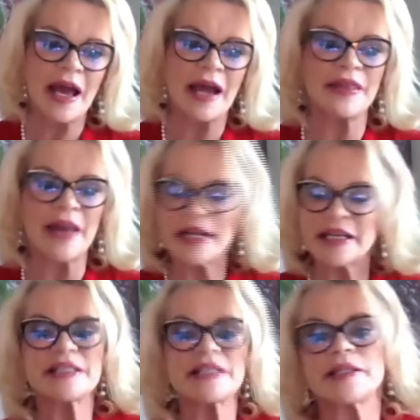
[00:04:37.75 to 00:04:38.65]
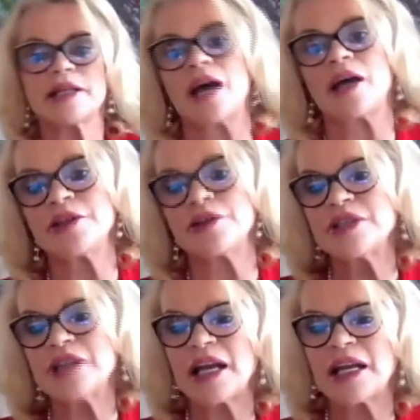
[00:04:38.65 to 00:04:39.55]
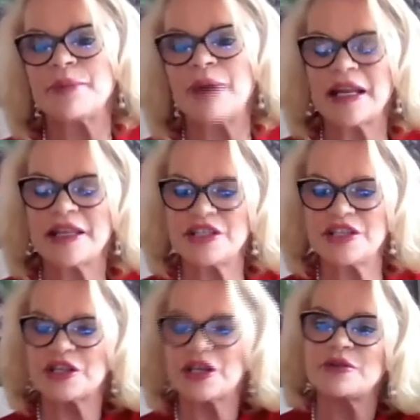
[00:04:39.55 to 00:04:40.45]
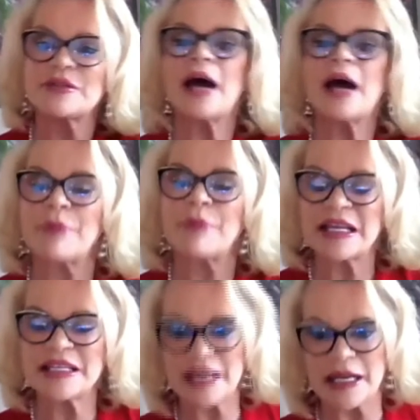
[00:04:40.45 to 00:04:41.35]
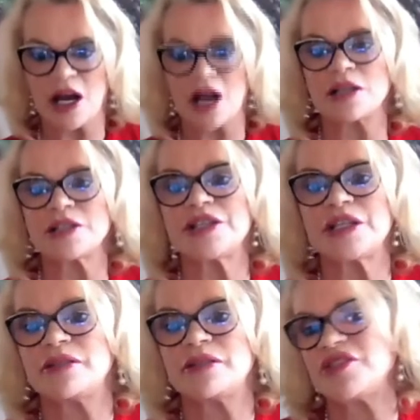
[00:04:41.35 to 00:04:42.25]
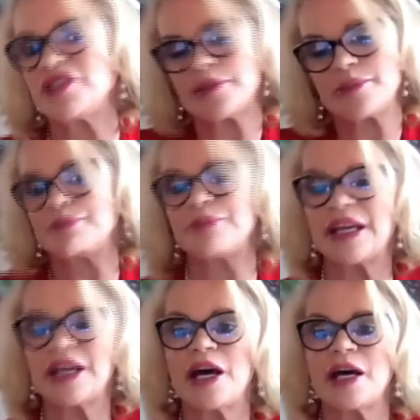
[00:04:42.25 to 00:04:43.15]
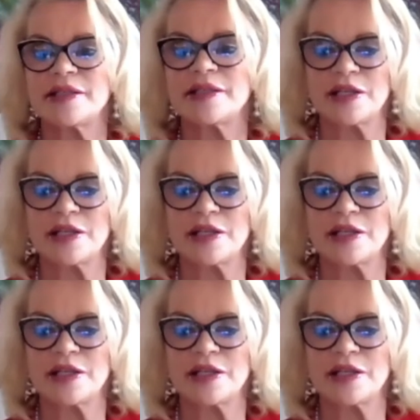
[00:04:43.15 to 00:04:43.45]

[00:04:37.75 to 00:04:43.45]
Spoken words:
And that is, there's not anybody that just goes out and buys technology just because,